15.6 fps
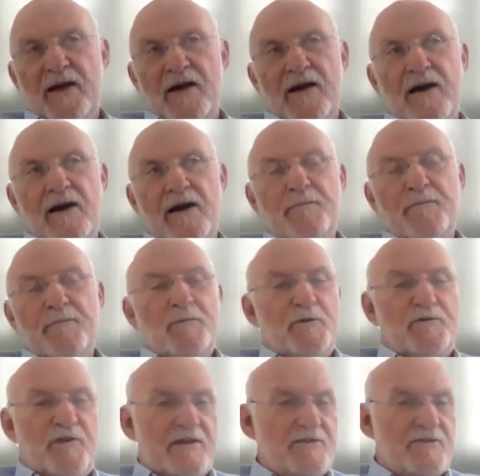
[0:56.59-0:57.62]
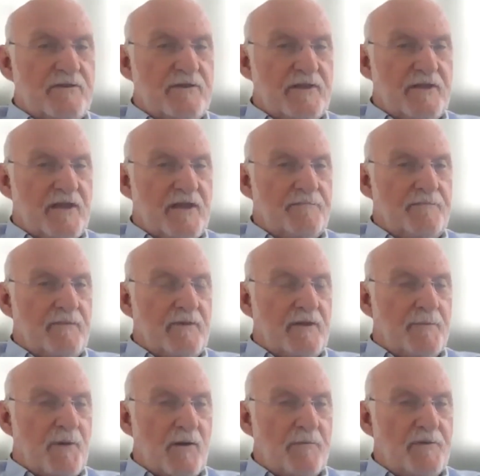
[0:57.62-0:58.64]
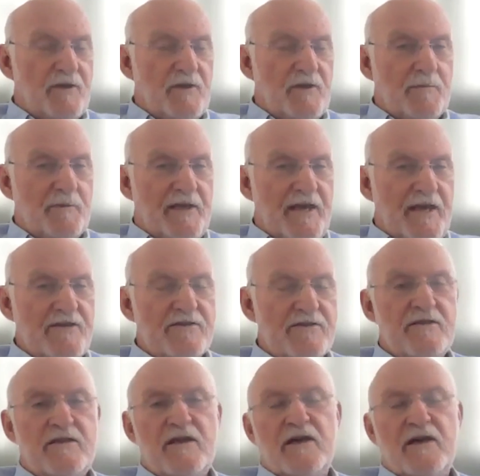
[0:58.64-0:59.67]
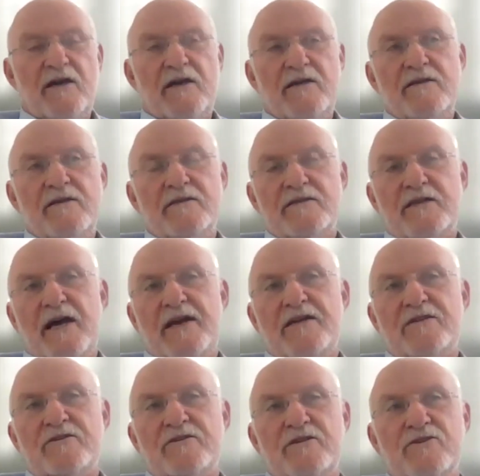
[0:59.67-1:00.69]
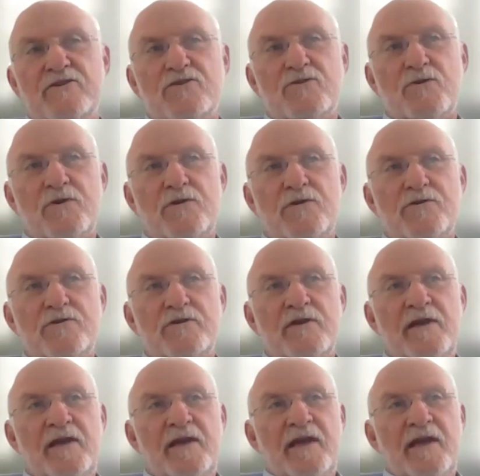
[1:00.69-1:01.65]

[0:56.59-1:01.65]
I'm a professor in the Department of Communication Science and Disorders.